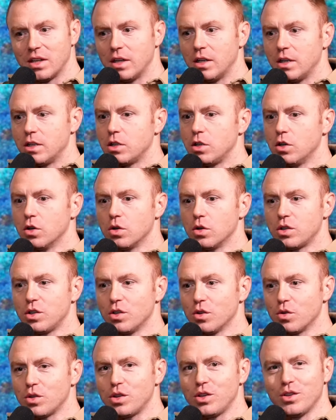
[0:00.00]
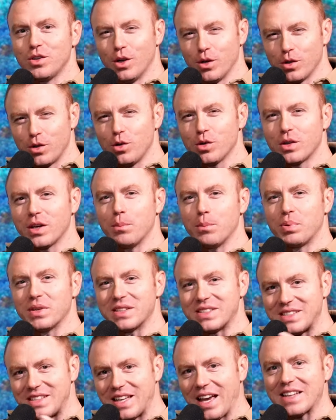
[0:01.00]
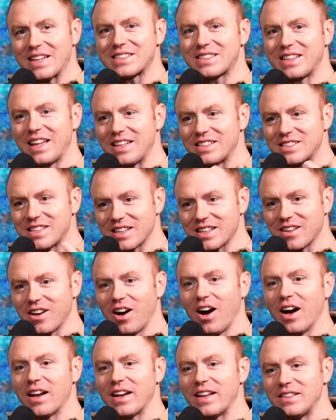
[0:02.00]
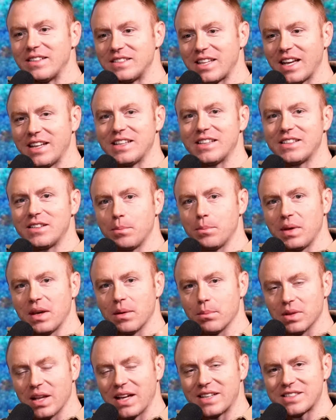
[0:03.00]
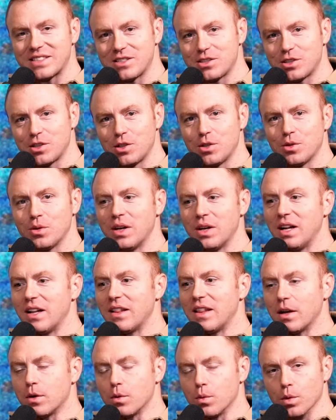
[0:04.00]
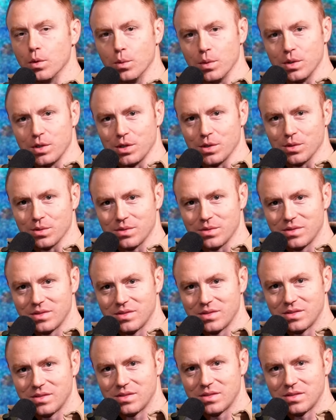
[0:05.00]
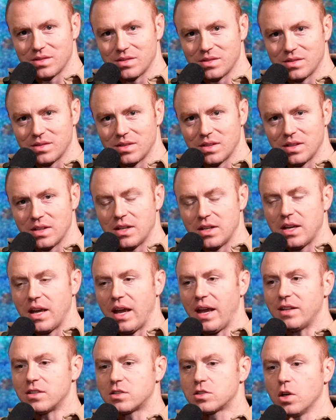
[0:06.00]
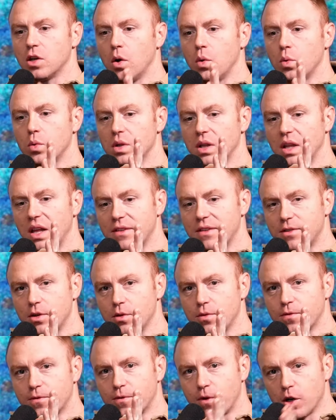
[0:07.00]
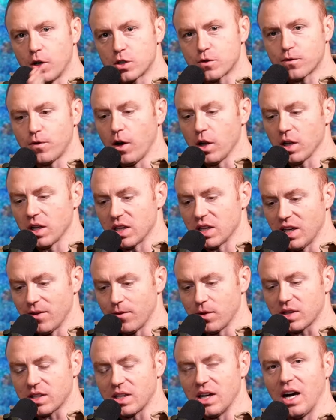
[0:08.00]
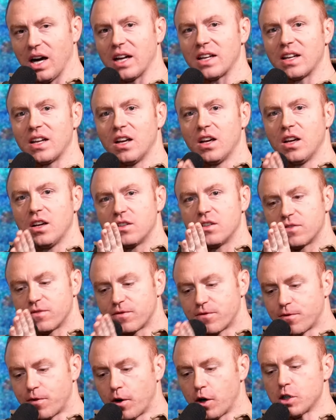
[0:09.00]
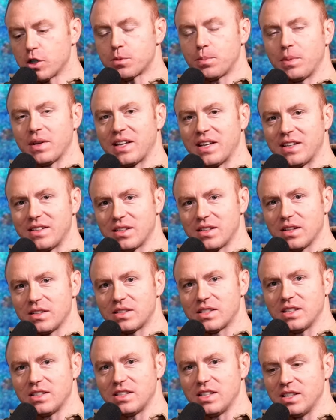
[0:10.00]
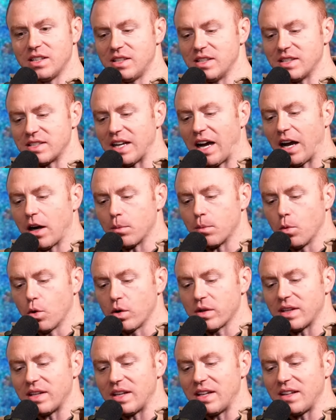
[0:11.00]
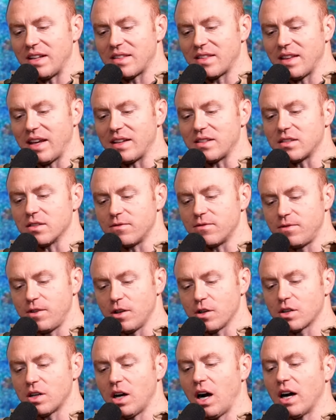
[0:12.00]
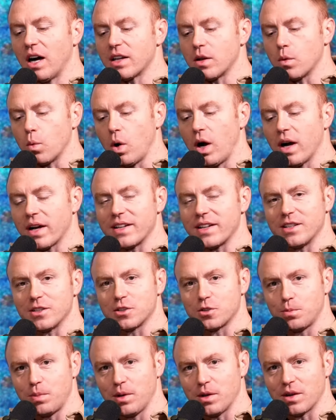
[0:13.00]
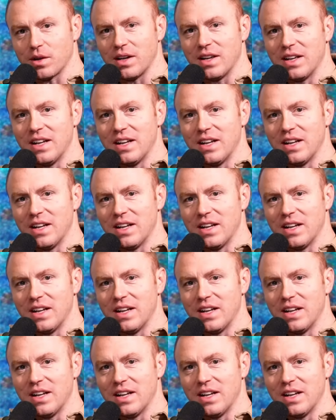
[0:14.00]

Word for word: You'll, you'll, you know, you can possess things that God intended to be a blessing to you that ruin you. And so, if you first fall in love with God, first begin to, to, to, desire more than anything to fear God and walk in His Spirit,